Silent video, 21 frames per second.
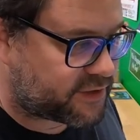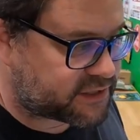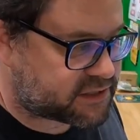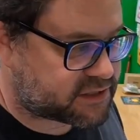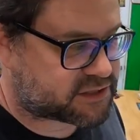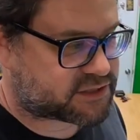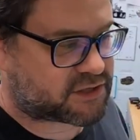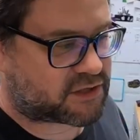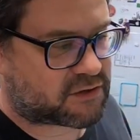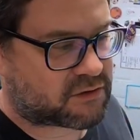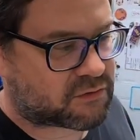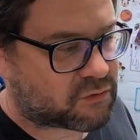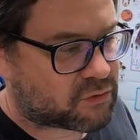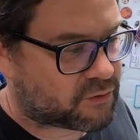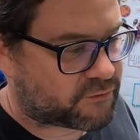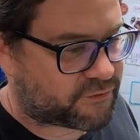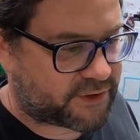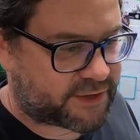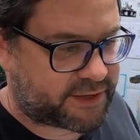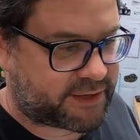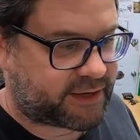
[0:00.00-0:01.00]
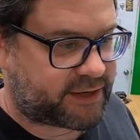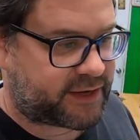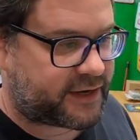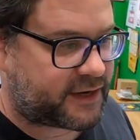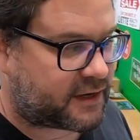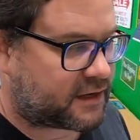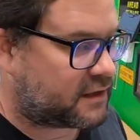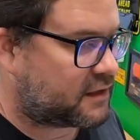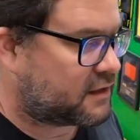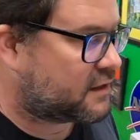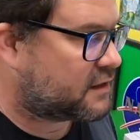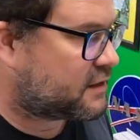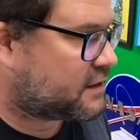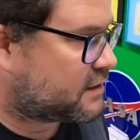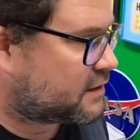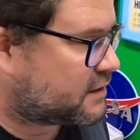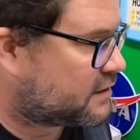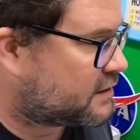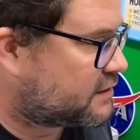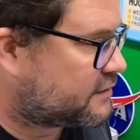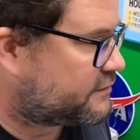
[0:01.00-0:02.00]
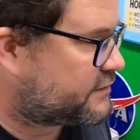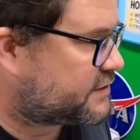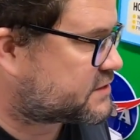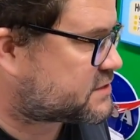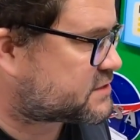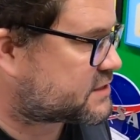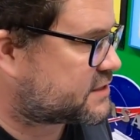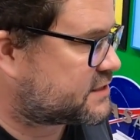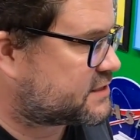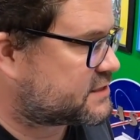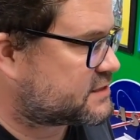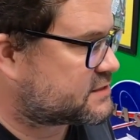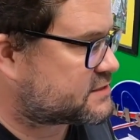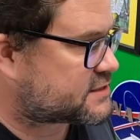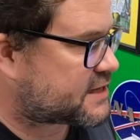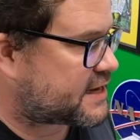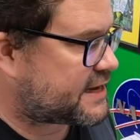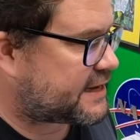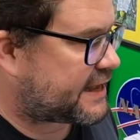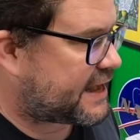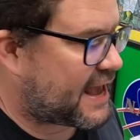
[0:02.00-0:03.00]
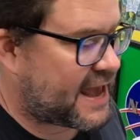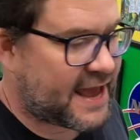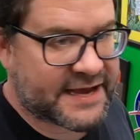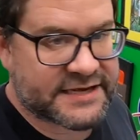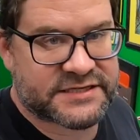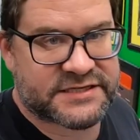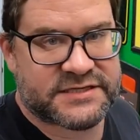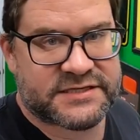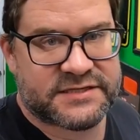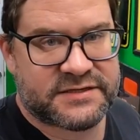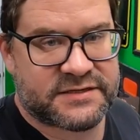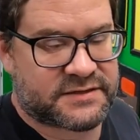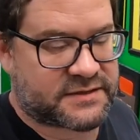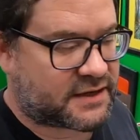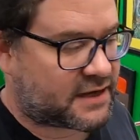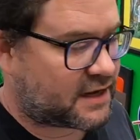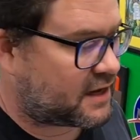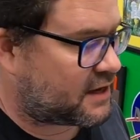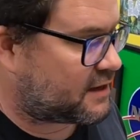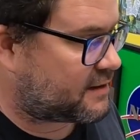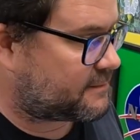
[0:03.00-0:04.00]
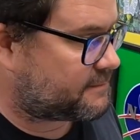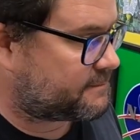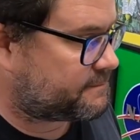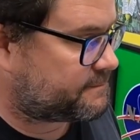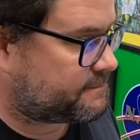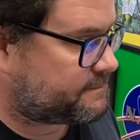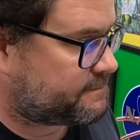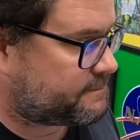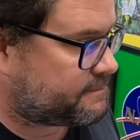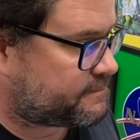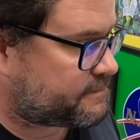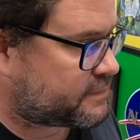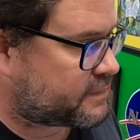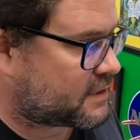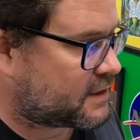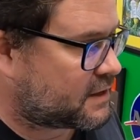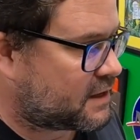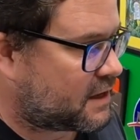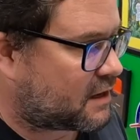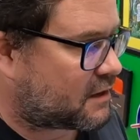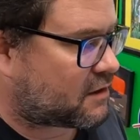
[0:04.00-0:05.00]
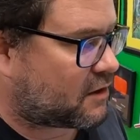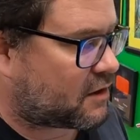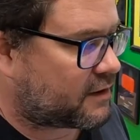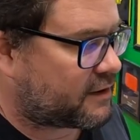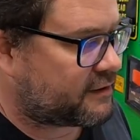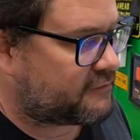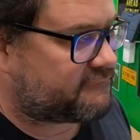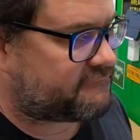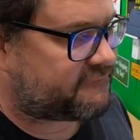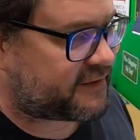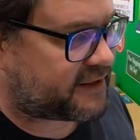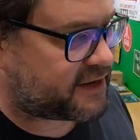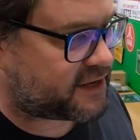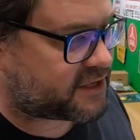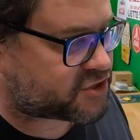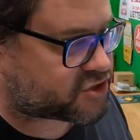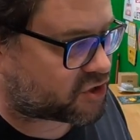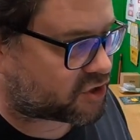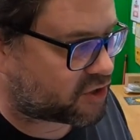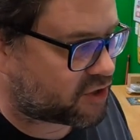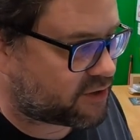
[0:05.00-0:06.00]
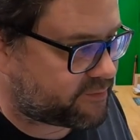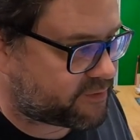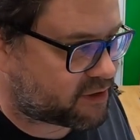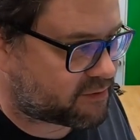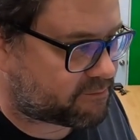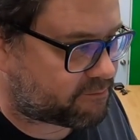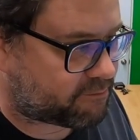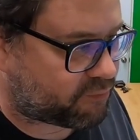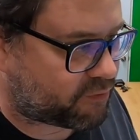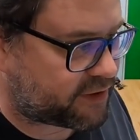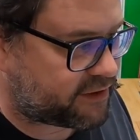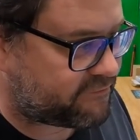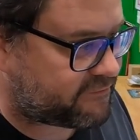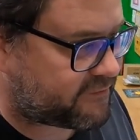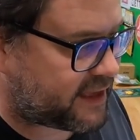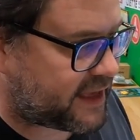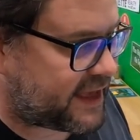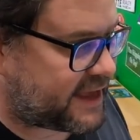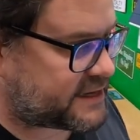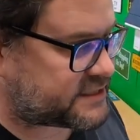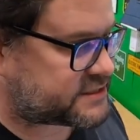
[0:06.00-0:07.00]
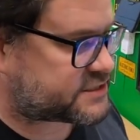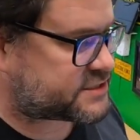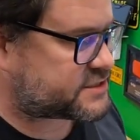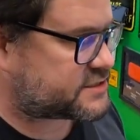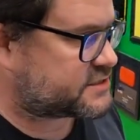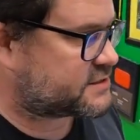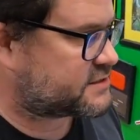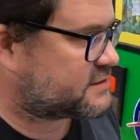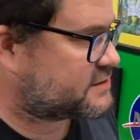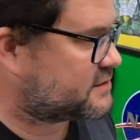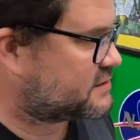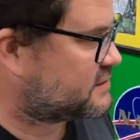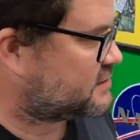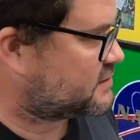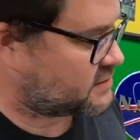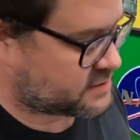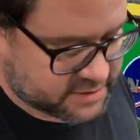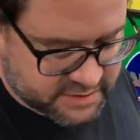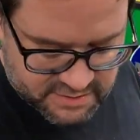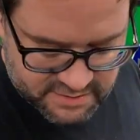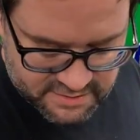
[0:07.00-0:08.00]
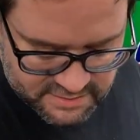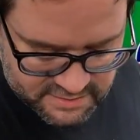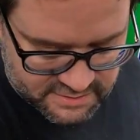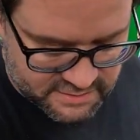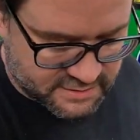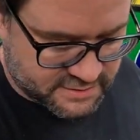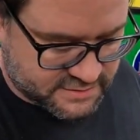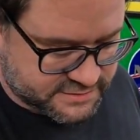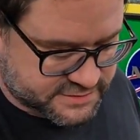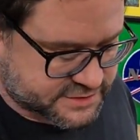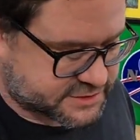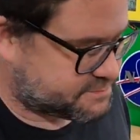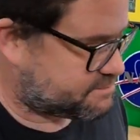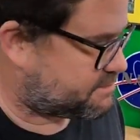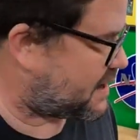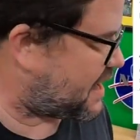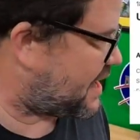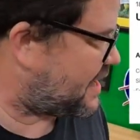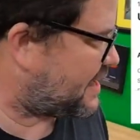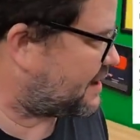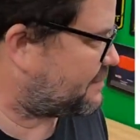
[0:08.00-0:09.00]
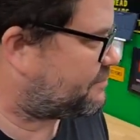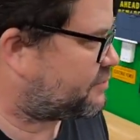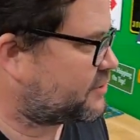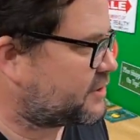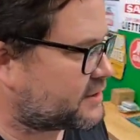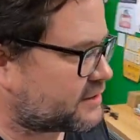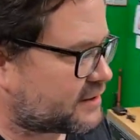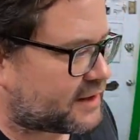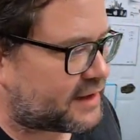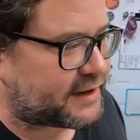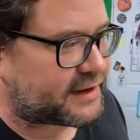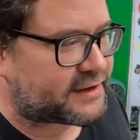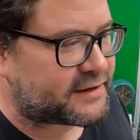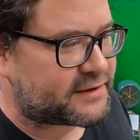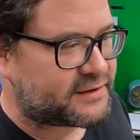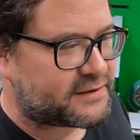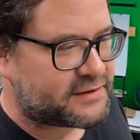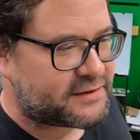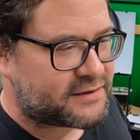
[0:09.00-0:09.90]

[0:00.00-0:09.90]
this is a cool thing here. This is a case. Um, I call it a vintage aluminum briefcase. Spy. I put like